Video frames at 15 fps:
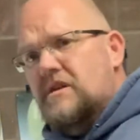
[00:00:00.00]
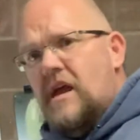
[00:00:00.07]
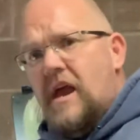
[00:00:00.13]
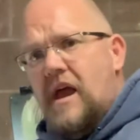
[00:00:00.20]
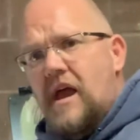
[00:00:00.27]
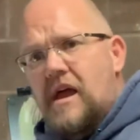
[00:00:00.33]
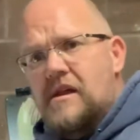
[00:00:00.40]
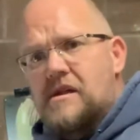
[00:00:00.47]

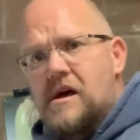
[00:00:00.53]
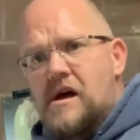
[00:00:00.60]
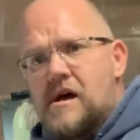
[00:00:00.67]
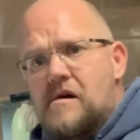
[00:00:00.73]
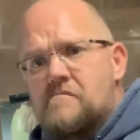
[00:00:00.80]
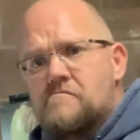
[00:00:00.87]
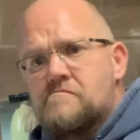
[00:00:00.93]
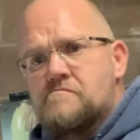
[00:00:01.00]
And,
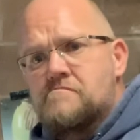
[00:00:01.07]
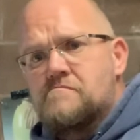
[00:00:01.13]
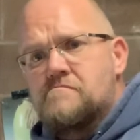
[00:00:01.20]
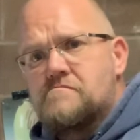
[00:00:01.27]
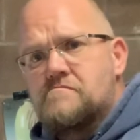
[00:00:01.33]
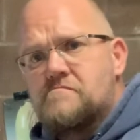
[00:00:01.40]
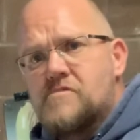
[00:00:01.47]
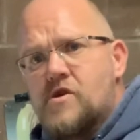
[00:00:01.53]

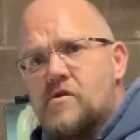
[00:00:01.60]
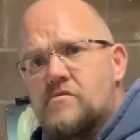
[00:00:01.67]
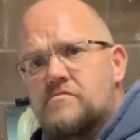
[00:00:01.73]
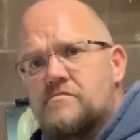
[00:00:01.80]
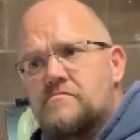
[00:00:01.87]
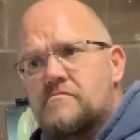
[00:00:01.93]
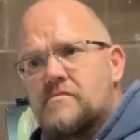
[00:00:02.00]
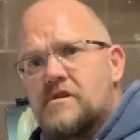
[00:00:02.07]
you know,
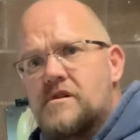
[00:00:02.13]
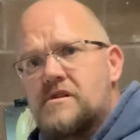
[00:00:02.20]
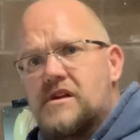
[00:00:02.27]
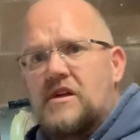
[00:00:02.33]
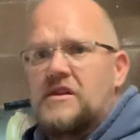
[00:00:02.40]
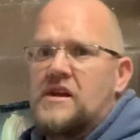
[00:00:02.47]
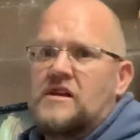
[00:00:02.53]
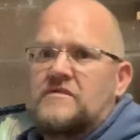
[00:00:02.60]
until
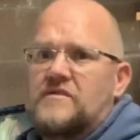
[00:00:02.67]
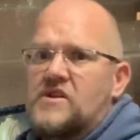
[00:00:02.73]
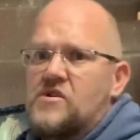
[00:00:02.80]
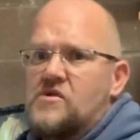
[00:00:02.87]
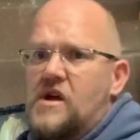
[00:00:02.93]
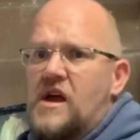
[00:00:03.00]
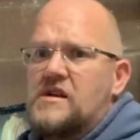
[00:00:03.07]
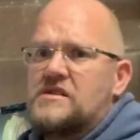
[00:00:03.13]
the next video,
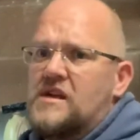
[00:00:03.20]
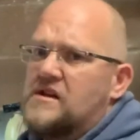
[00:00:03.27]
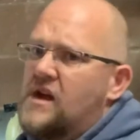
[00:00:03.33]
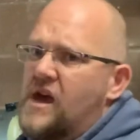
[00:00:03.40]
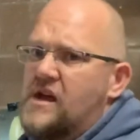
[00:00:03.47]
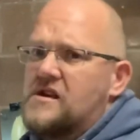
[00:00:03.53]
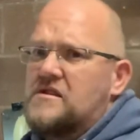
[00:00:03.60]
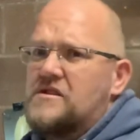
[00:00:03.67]
guys. And
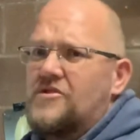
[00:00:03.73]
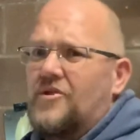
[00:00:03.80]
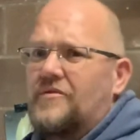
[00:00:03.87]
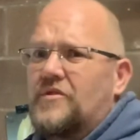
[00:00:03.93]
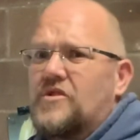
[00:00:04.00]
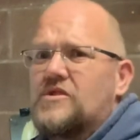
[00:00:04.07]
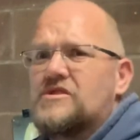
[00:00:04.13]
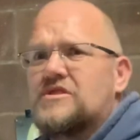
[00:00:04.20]
hey, you know, if
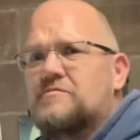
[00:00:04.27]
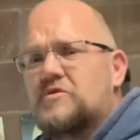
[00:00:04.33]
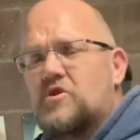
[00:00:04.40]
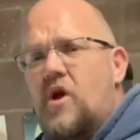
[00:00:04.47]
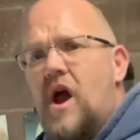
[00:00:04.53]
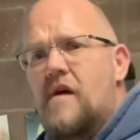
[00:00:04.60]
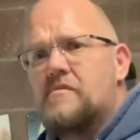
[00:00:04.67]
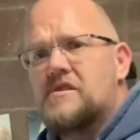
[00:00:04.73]
you can
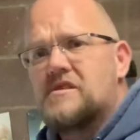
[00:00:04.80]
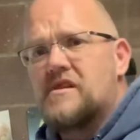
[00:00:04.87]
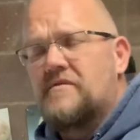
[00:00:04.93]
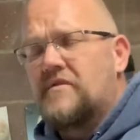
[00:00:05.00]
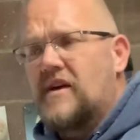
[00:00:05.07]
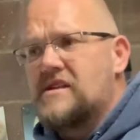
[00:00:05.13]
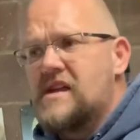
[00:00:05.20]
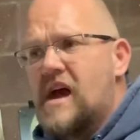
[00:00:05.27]
subscribe and stuff
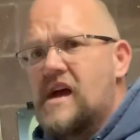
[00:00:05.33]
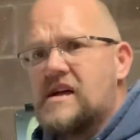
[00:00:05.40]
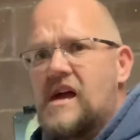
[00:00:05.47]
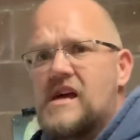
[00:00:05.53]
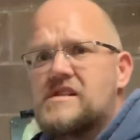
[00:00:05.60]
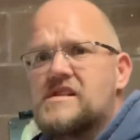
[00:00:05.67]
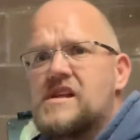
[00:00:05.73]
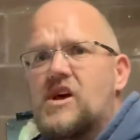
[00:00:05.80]
like that,
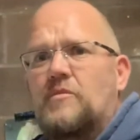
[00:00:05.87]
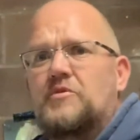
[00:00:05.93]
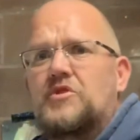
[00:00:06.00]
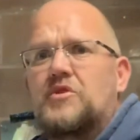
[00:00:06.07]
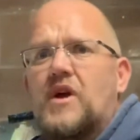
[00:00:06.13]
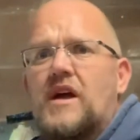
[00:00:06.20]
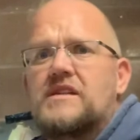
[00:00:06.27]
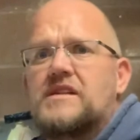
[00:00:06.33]
guys, it helps you
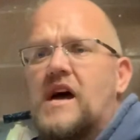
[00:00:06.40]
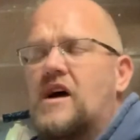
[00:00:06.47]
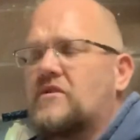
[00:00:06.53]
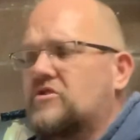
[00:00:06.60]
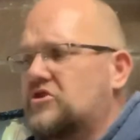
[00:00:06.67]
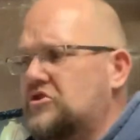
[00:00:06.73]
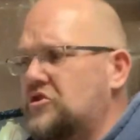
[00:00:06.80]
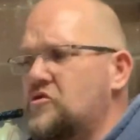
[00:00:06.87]
guys out,
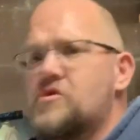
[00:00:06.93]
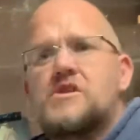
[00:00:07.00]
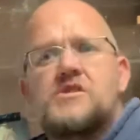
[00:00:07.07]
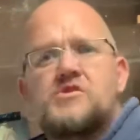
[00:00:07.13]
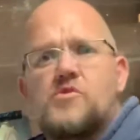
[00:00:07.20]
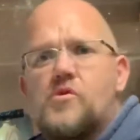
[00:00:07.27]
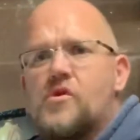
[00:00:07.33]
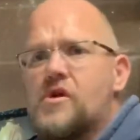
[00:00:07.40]
students
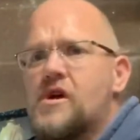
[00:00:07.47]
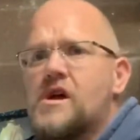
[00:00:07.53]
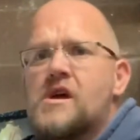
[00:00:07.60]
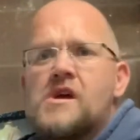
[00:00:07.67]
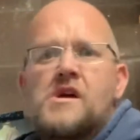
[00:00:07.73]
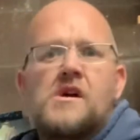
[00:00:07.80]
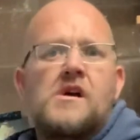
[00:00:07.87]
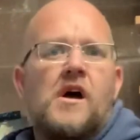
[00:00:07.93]
or
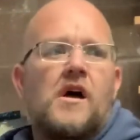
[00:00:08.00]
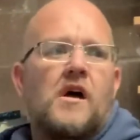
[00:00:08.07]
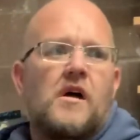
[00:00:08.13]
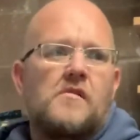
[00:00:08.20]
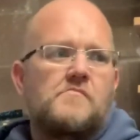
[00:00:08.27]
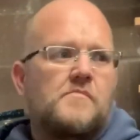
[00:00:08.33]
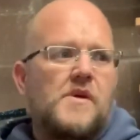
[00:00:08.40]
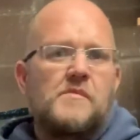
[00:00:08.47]

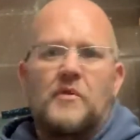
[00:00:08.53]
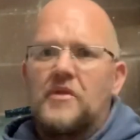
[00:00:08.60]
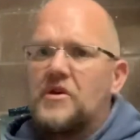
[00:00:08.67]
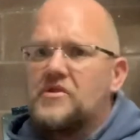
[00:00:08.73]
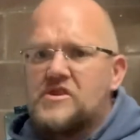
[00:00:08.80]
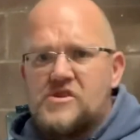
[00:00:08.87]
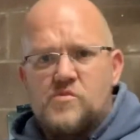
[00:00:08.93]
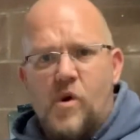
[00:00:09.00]
people that are
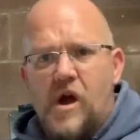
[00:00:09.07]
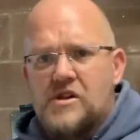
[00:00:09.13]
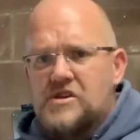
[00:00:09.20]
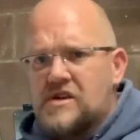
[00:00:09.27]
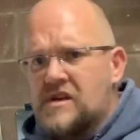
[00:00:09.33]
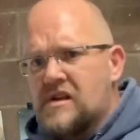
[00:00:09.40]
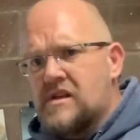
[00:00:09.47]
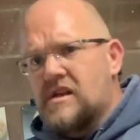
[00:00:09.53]
just
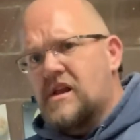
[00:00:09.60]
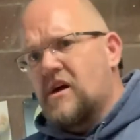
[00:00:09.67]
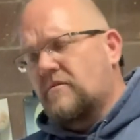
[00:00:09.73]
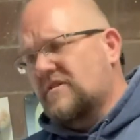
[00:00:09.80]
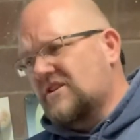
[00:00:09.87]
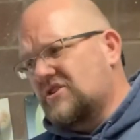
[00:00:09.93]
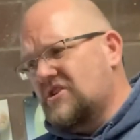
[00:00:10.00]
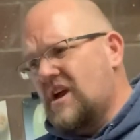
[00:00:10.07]
watching it. It helps
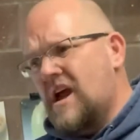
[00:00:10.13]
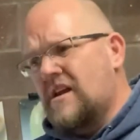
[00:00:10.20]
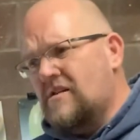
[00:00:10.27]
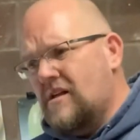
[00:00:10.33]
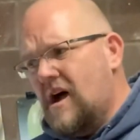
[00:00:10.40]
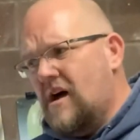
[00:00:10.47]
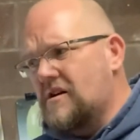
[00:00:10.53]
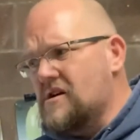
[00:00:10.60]
the channel
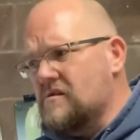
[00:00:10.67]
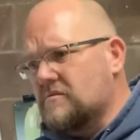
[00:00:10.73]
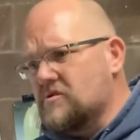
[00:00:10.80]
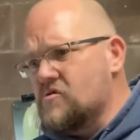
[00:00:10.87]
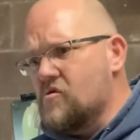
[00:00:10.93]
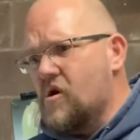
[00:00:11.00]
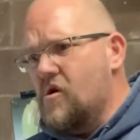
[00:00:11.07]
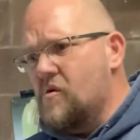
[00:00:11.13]
out, it helps
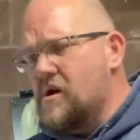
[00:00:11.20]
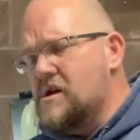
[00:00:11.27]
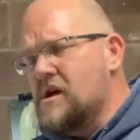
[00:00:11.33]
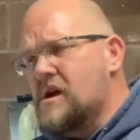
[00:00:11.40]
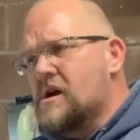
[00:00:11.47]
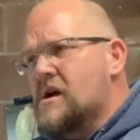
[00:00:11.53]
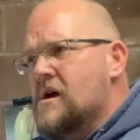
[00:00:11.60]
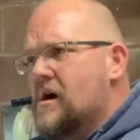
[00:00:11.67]
grow it.
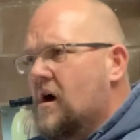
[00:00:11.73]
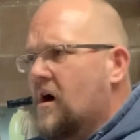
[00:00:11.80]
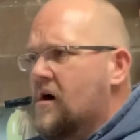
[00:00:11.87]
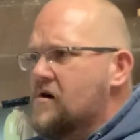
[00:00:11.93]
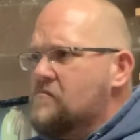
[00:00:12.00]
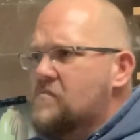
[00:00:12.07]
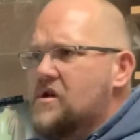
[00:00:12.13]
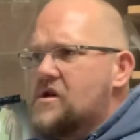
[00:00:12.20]

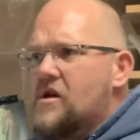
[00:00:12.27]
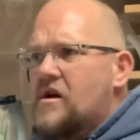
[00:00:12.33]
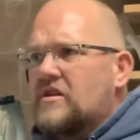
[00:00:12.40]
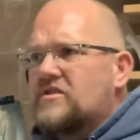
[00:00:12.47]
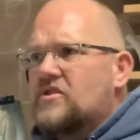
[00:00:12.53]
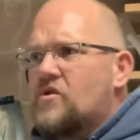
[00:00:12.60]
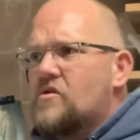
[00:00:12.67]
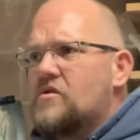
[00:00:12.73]
But it
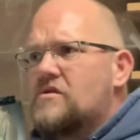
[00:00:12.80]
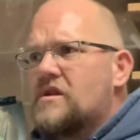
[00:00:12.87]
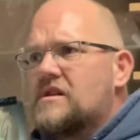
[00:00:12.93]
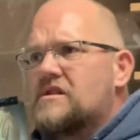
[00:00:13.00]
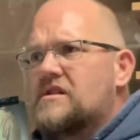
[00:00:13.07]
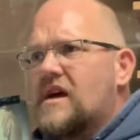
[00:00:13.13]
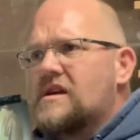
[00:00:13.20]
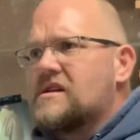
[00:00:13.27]
also,
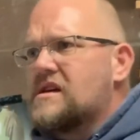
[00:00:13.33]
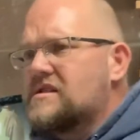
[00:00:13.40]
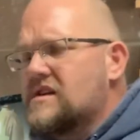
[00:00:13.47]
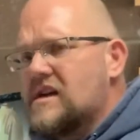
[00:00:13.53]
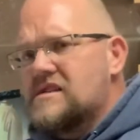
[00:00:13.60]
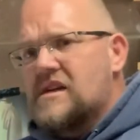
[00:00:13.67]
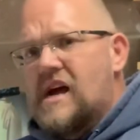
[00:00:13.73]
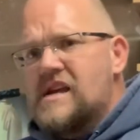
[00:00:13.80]
because
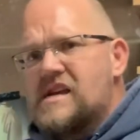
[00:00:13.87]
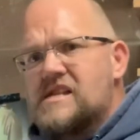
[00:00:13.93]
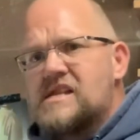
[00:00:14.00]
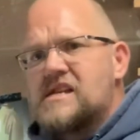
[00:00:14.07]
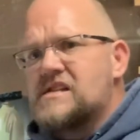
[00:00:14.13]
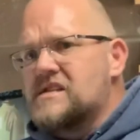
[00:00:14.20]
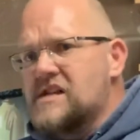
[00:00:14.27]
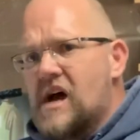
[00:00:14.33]
guys, I get
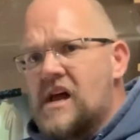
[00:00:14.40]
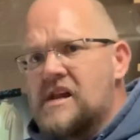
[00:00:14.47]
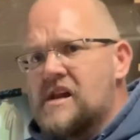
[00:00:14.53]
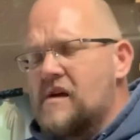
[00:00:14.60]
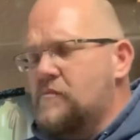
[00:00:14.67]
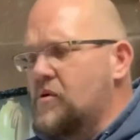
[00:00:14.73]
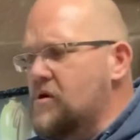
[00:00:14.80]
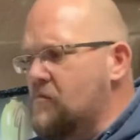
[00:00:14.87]
these done and I
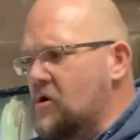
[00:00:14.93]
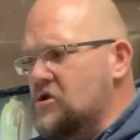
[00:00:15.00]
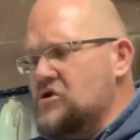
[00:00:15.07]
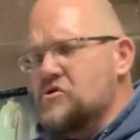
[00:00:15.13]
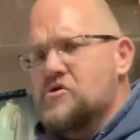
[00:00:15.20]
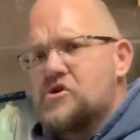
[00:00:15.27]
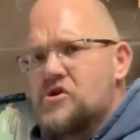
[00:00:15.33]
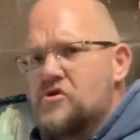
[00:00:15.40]
put them on
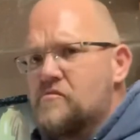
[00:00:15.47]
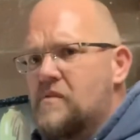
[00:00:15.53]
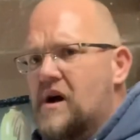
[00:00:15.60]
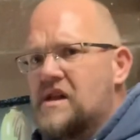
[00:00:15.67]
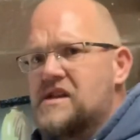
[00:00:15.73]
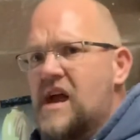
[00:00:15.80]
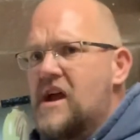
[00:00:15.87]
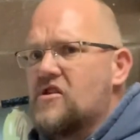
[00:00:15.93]
YouTube a
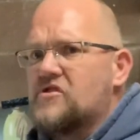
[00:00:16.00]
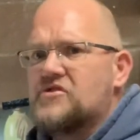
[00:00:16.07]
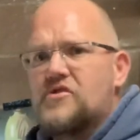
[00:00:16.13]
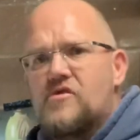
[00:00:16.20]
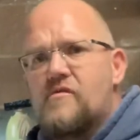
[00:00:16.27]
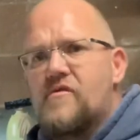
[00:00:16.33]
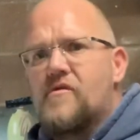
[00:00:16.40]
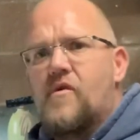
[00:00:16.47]
day or so
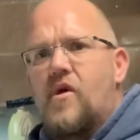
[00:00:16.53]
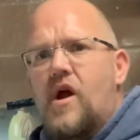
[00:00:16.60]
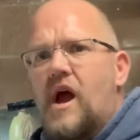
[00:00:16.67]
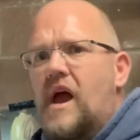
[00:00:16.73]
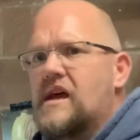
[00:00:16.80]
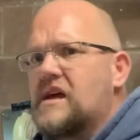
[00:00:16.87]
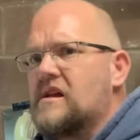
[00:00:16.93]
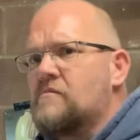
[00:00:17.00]
before I
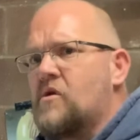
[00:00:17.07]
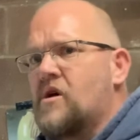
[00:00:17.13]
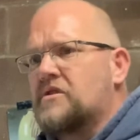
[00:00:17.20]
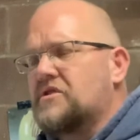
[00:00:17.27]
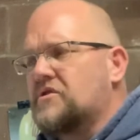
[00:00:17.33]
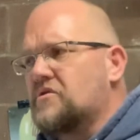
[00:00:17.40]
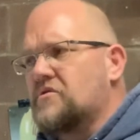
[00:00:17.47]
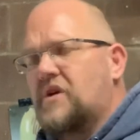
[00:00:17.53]
get them
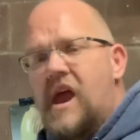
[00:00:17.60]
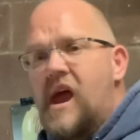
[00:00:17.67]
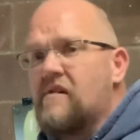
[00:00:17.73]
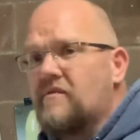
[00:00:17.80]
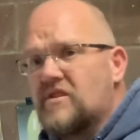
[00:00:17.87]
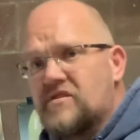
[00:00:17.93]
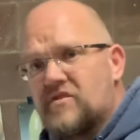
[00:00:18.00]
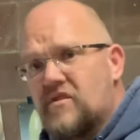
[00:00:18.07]
onto
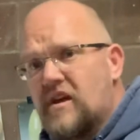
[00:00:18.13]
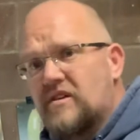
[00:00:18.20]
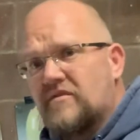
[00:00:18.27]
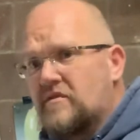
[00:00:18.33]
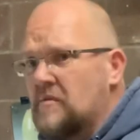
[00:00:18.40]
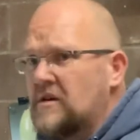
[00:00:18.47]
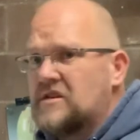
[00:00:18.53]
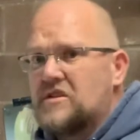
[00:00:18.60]
Canvas. So that's
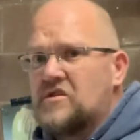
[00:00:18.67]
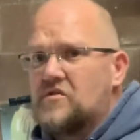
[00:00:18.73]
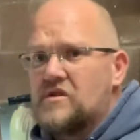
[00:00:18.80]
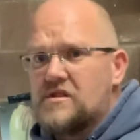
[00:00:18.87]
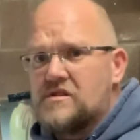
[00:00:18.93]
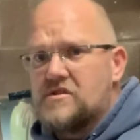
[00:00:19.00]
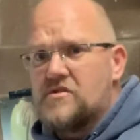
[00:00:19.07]
for my students.